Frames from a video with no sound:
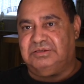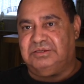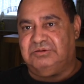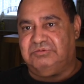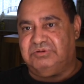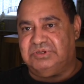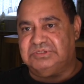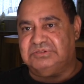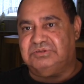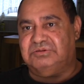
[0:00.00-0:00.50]

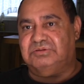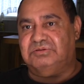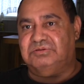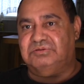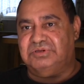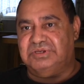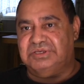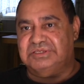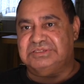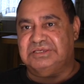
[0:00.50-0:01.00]
there is good
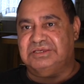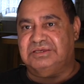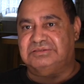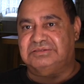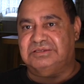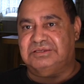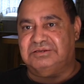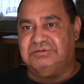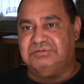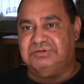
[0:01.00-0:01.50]
lawyers
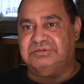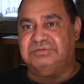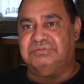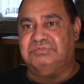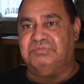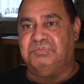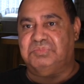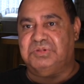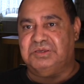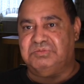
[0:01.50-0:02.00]
out there and
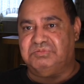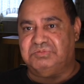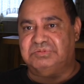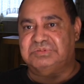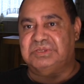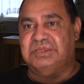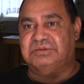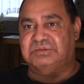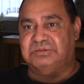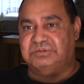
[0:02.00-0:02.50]
people
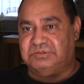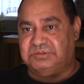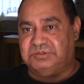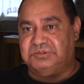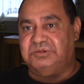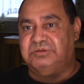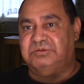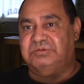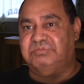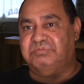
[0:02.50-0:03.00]
that
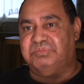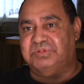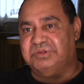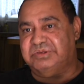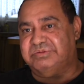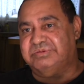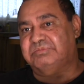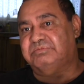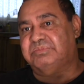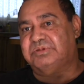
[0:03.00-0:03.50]
do
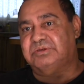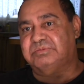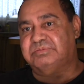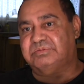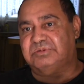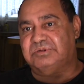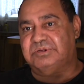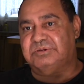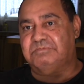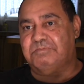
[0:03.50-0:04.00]
believe in
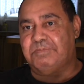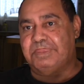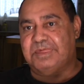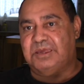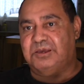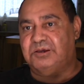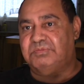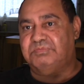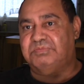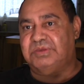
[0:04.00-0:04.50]
people and
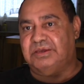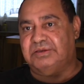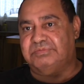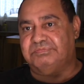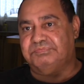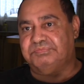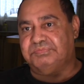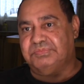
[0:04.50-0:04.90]
help you.